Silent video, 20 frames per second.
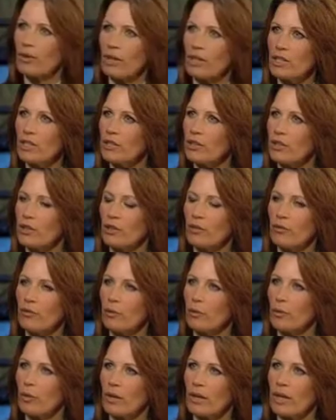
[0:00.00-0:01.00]
criteria
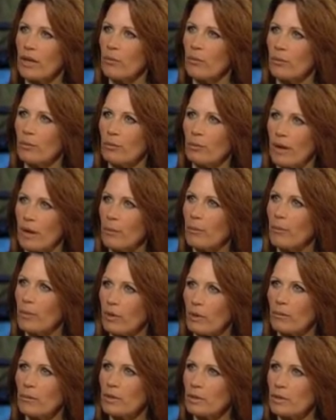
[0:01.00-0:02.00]
for what my
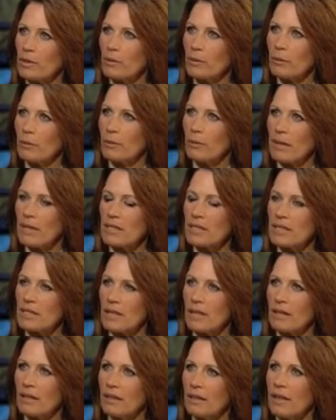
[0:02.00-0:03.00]
appointments would be based
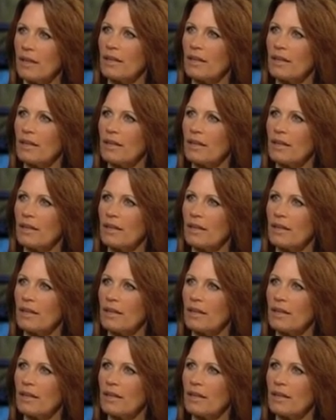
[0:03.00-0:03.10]
on,